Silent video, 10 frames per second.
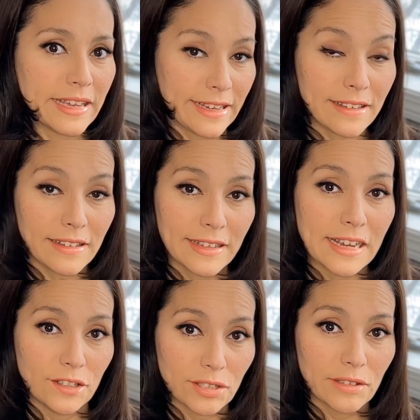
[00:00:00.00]
It is
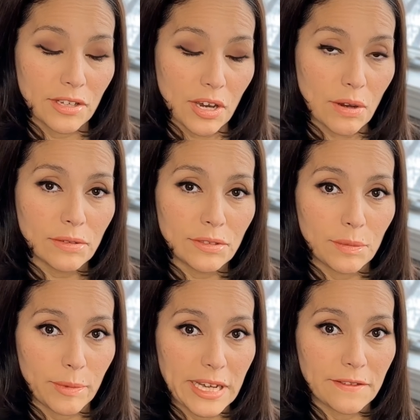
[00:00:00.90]
essential, though, to
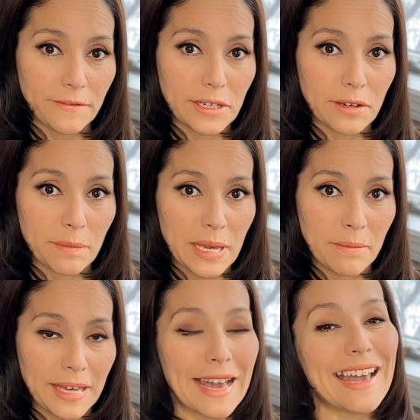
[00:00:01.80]
breastfeed your
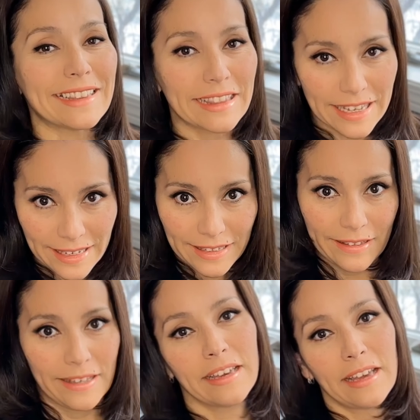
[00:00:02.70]
baby at least